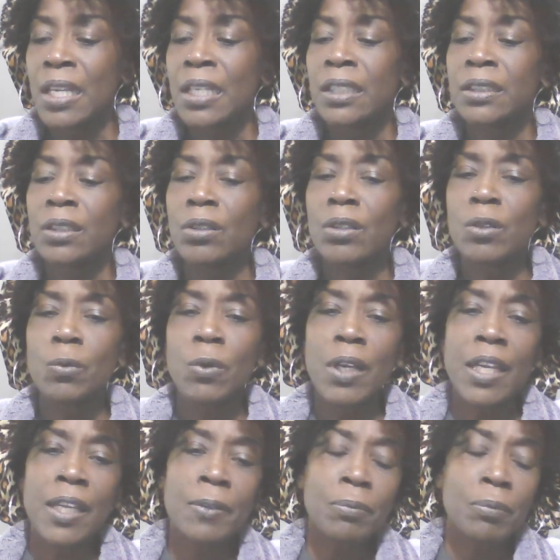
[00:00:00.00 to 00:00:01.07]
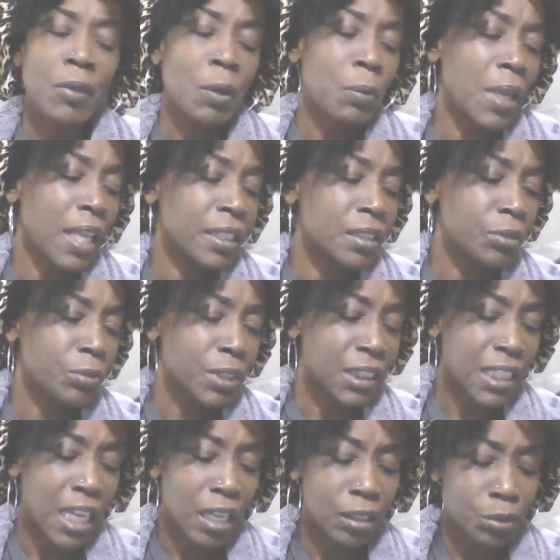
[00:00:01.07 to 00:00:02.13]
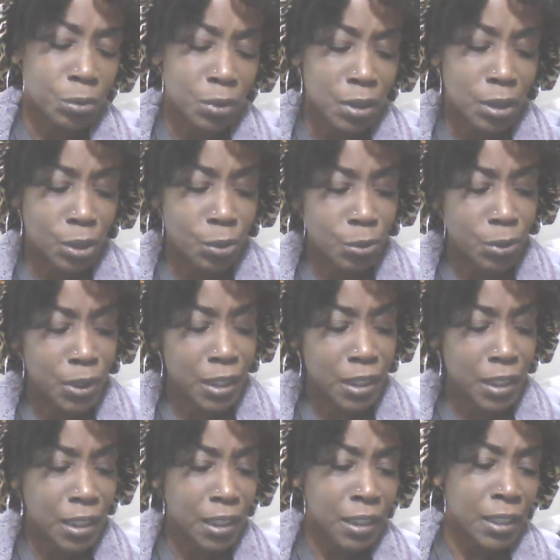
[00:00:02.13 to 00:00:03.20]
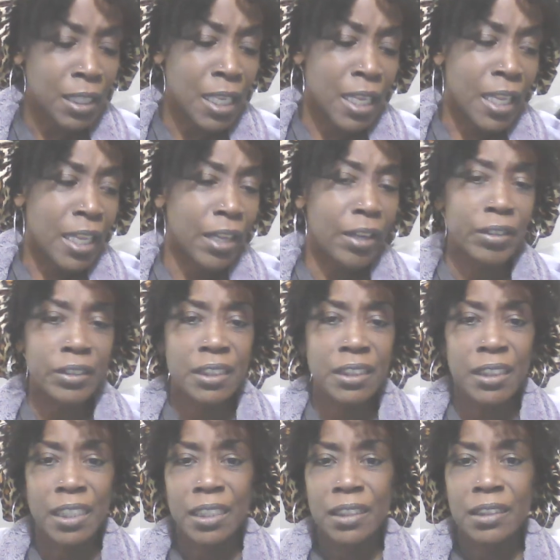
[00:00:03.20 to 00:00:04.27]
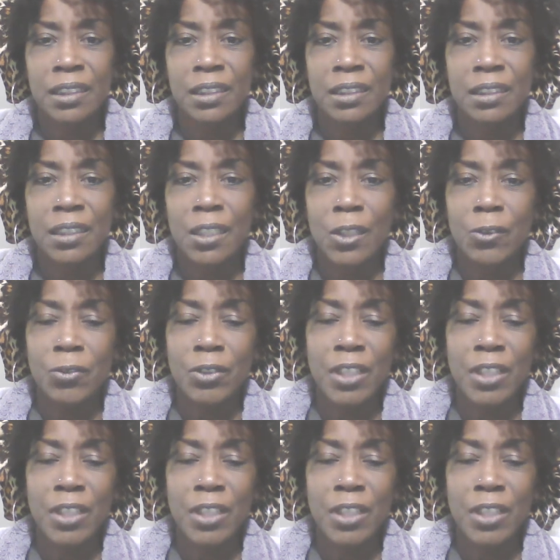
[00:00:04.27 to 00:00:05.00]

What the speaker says: So anyway, we at Teresa house with Louie and her sons and stuff, and